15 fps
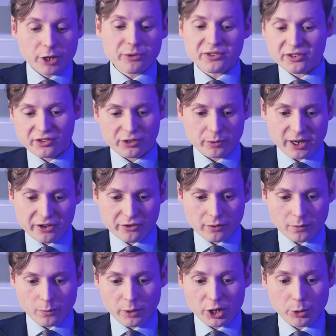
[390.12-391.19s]
situation
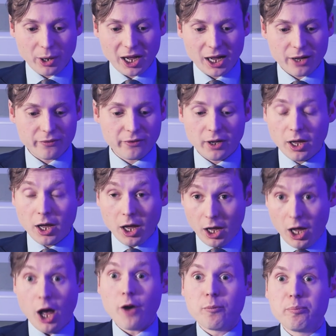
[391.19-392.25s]
where you have
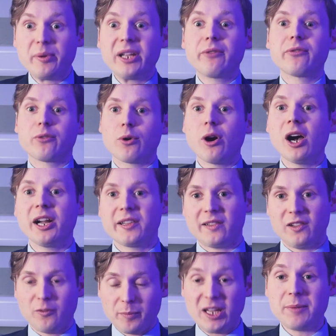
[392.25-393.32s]
a big variety
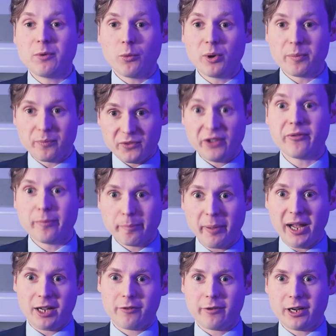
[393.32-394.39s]
of people with different
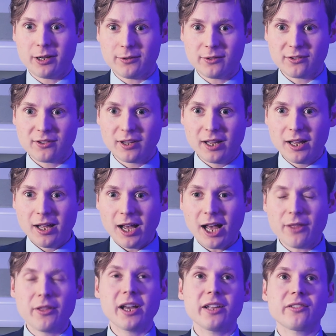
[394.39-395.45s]
backgrounds. And
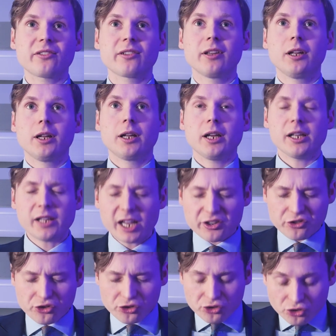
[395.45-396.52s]
that is
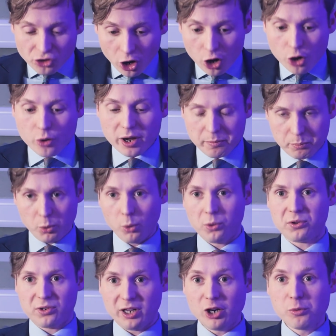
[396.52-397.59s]
so
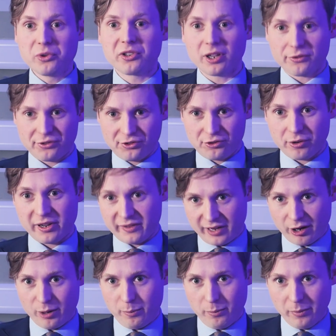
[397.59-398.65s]
important. I always can't stress
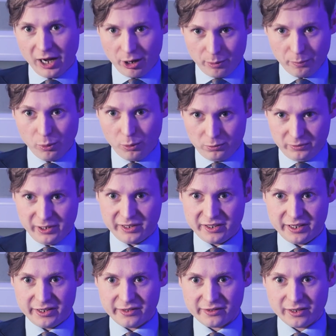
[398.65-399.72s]
how important that
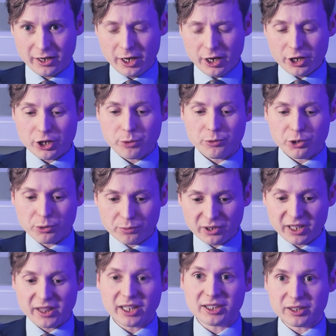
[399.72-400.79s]
is. You need
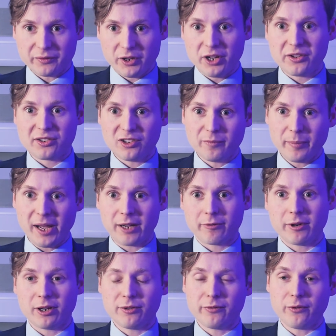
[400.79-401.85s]
that diversity of
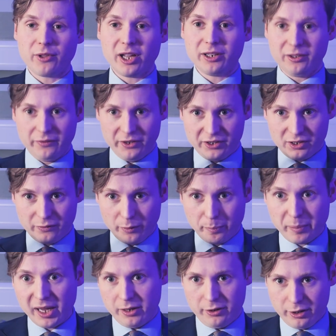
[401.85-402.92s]
background for that diversity of
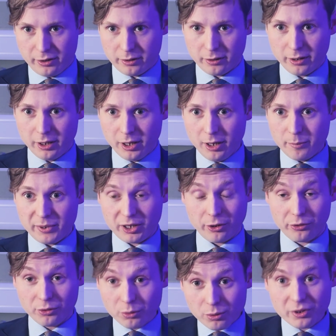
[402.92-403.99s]
opinion, because
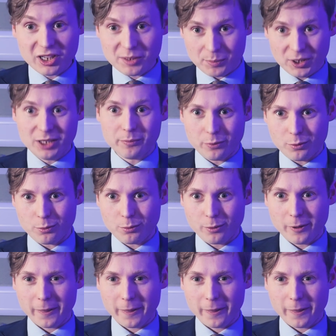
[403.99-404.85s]
all these people,